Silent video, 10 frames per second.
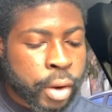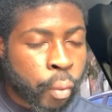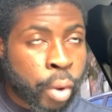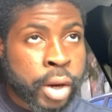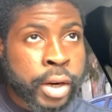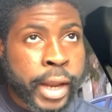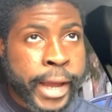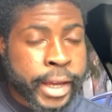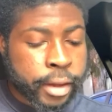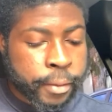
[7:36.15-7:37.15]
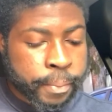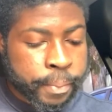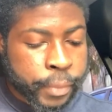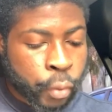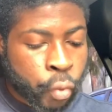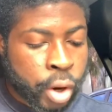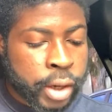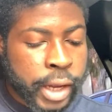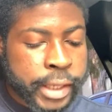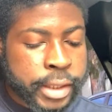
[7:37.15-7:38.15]
one like
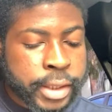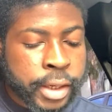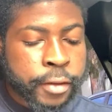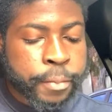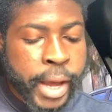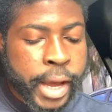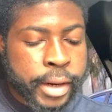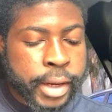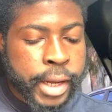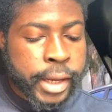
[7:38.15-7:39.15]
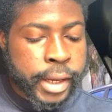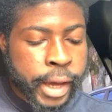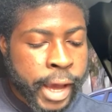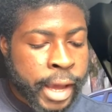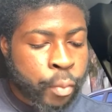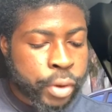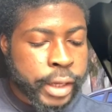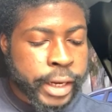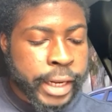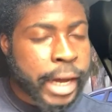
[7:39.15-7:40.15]
one like the Son of Man came with
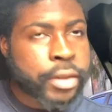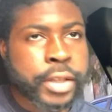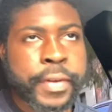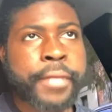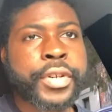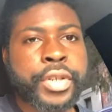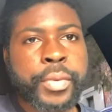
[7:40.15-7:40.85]
the clouds of heaven.